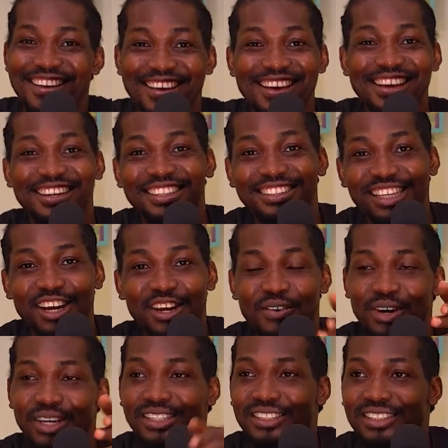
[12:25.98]
the second one
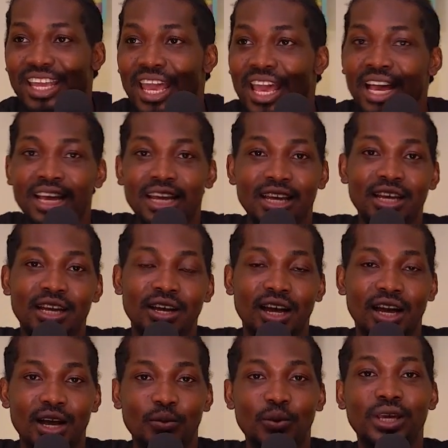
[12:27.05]
is there. Uh,
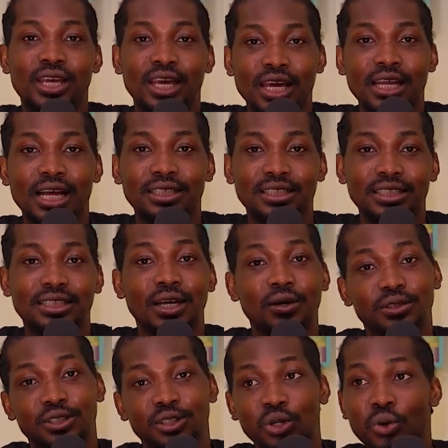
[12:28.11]
we hear that his health
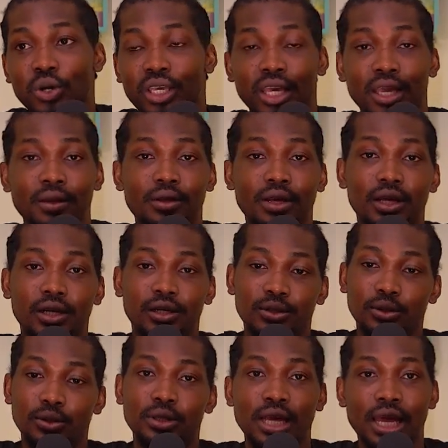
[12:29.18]
is okay. So
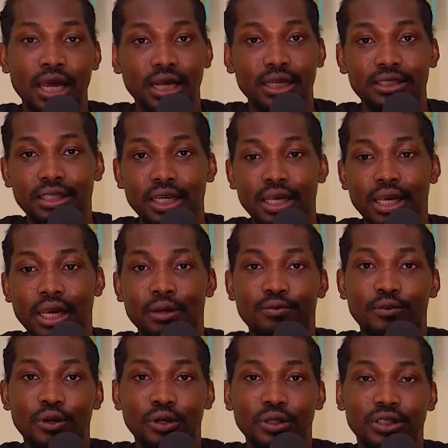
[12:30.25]
the NSA and of
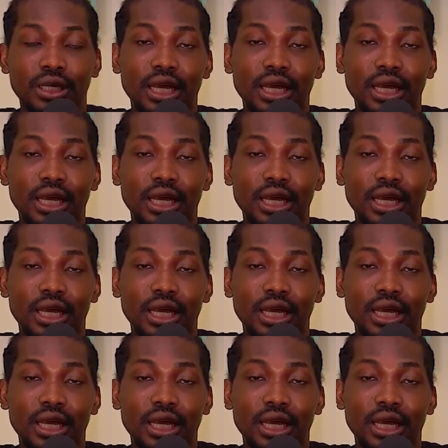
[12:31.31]
course the